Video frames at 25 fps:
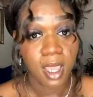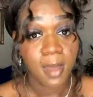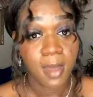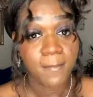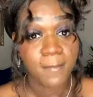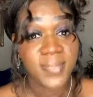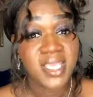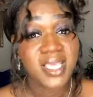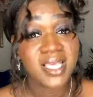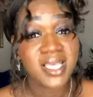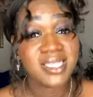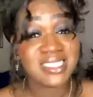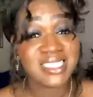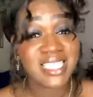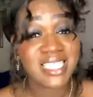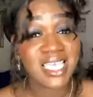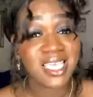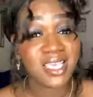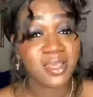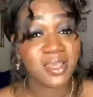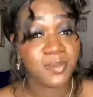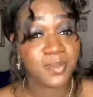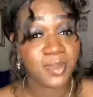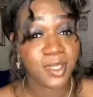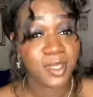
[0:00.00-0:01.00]
because they
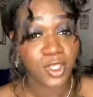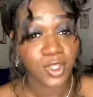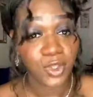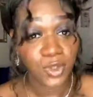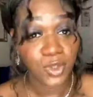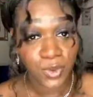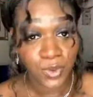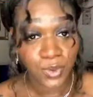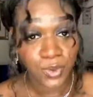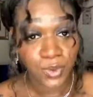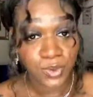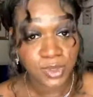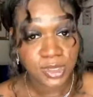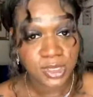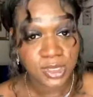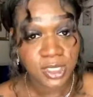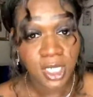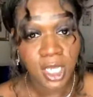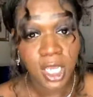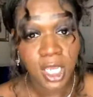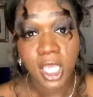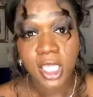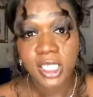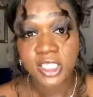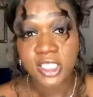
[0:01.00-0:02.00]
can be used.
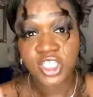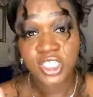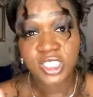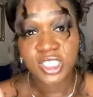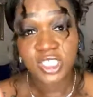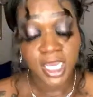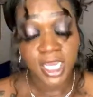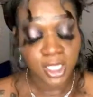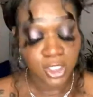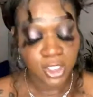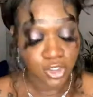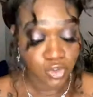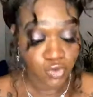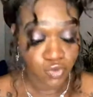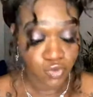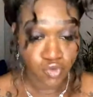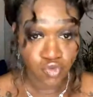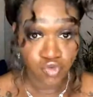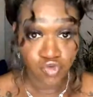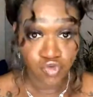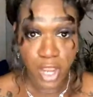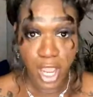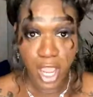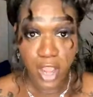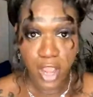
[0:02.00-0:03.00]
Just like a
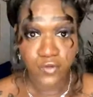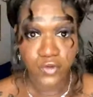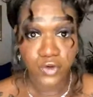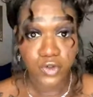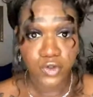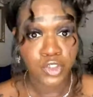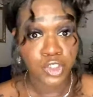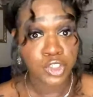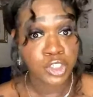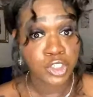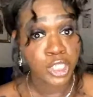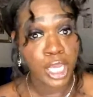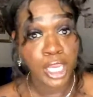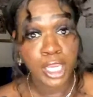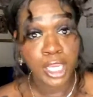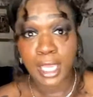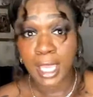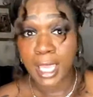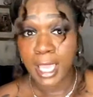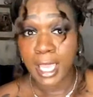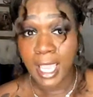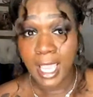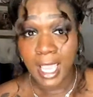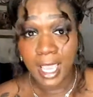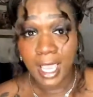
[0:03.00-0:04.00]
screwdriver, just like a
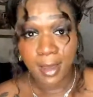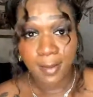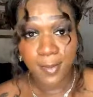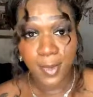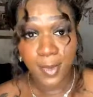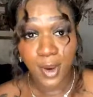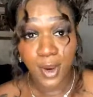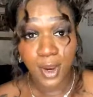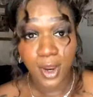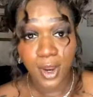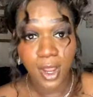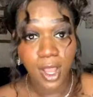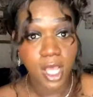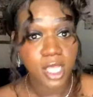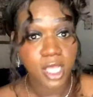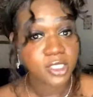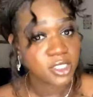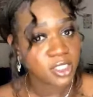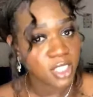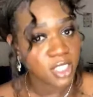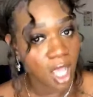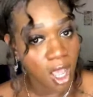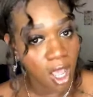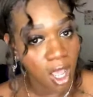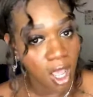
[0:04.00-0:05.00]
hammer, a
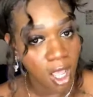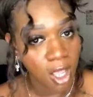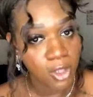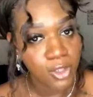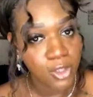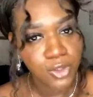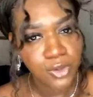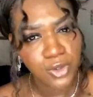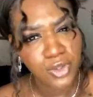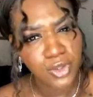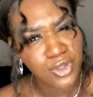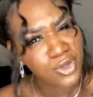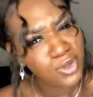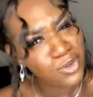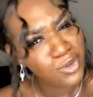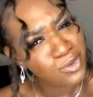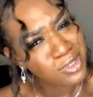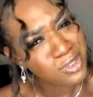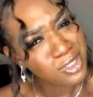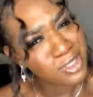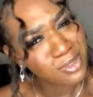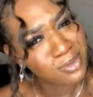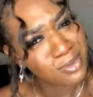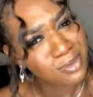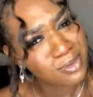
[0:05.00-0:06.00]
saw, you can use
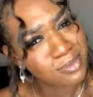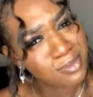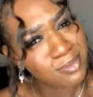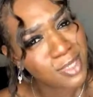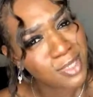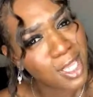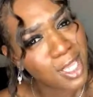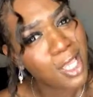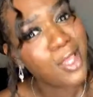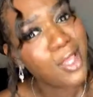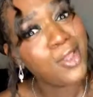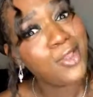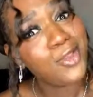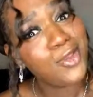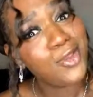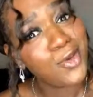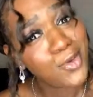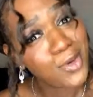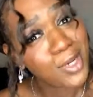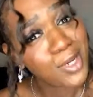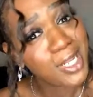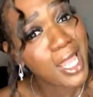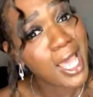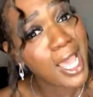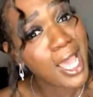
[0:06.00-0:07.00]
them.
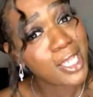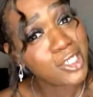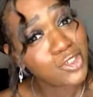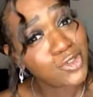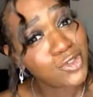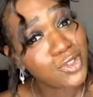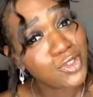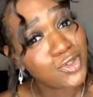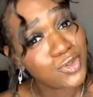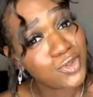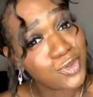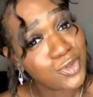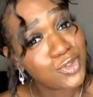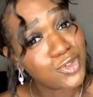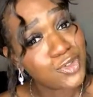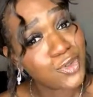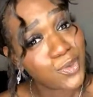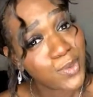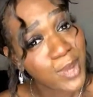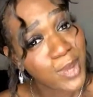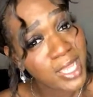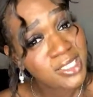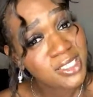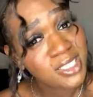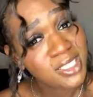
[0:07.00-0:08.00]
Utilize your tools
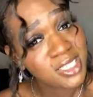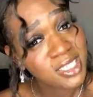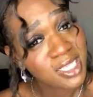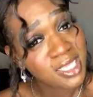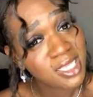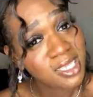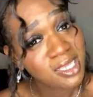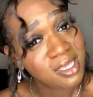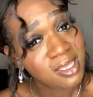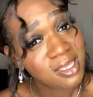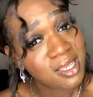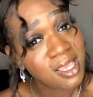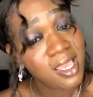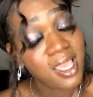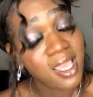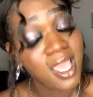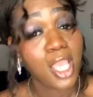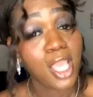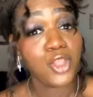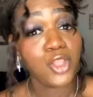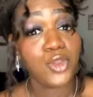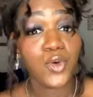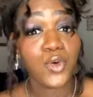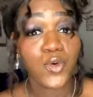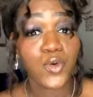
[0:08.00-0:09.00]
correctly.
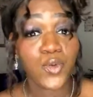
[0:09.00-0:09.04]
And